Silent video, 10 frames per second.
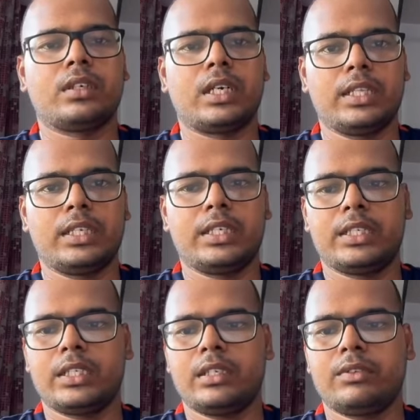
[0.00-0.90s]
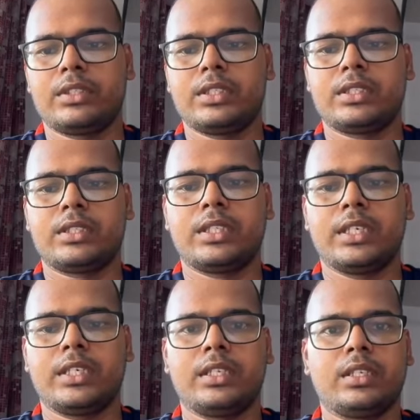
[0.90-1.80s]
all the data which is
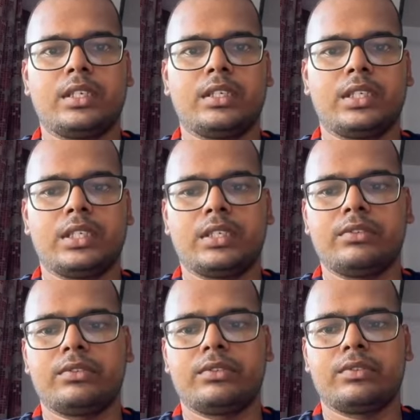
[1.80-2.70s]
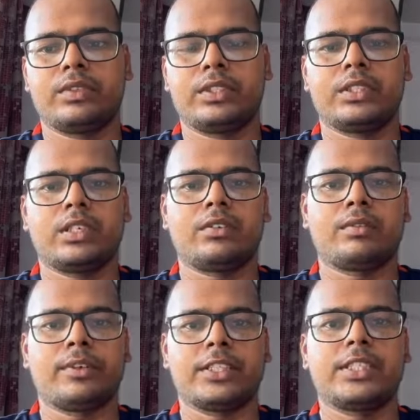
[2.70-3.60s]
there in the DF, which is our
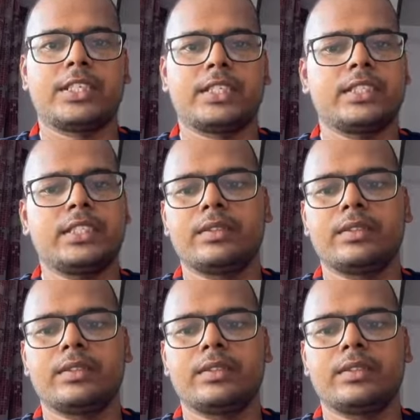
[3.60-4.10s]
voice data set,